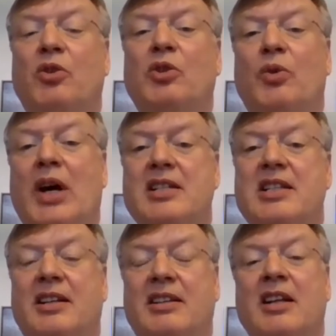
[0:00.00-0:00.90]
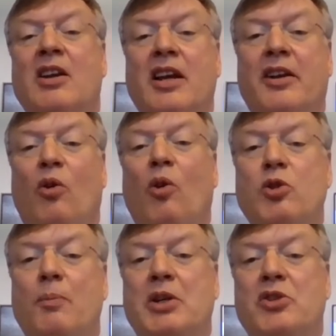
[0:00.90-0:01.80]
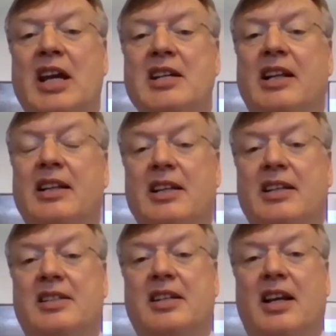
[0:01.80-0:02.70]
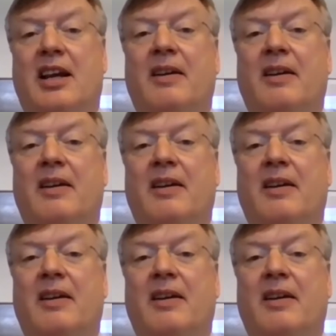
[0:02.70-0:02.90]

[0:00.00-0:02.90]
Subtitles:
going to Iceland, and also because Iceland is